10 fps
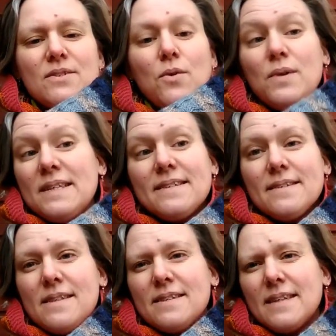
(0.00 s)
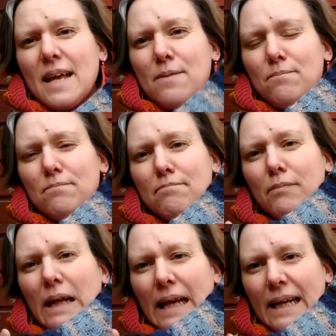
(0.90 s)
so it's the same
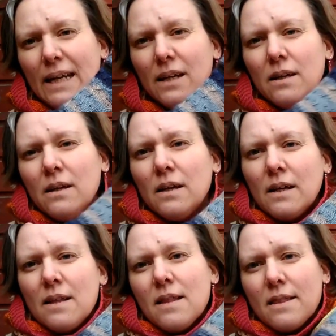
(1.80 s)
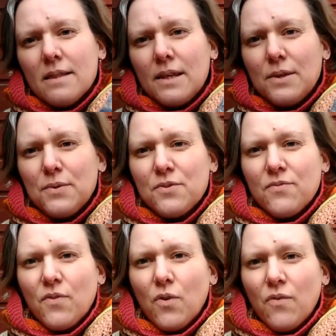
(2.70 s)
blend that they use
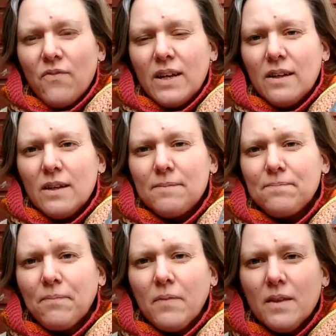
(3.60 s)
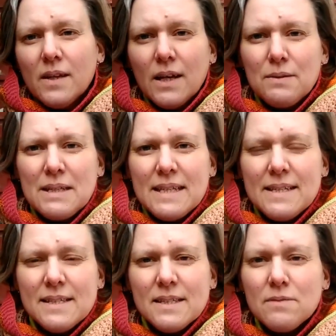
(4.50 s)
for Venla
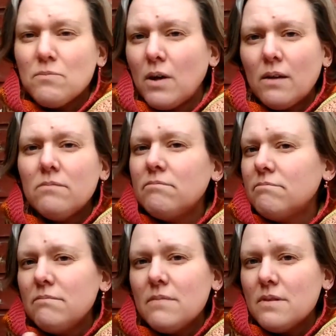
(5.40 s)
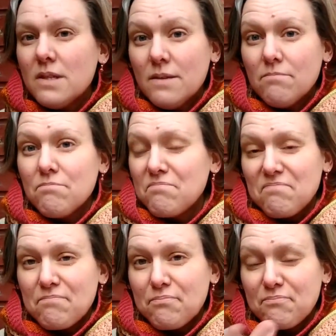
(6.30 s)
nowadays, but the
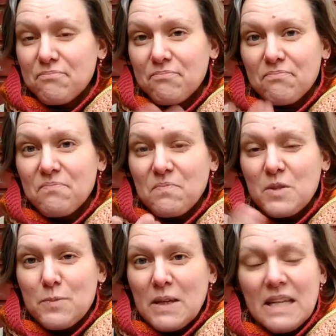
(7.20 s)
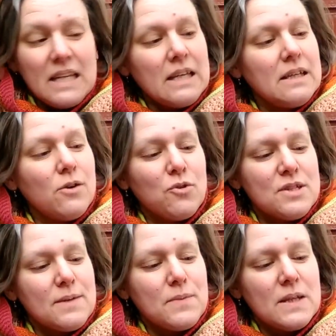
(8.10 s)
spinning or
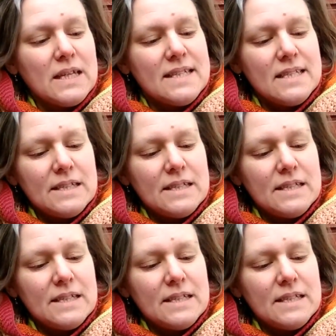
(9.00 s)
something is